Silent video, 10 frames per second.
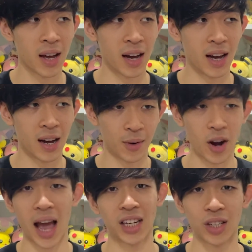um,
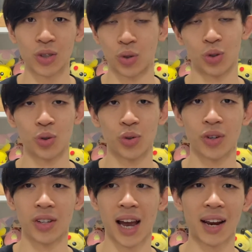collection to do.
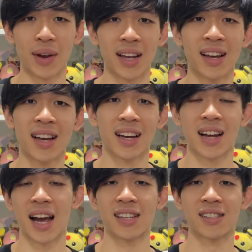Anyway,
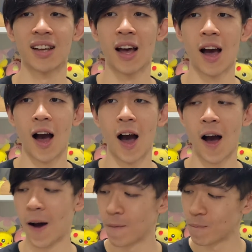guys,
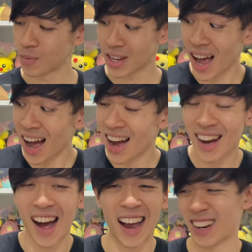um,
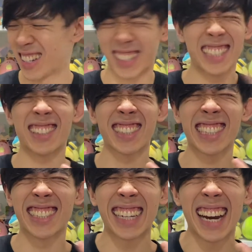yeah,
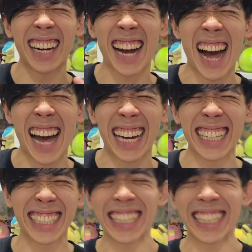character rare, guys.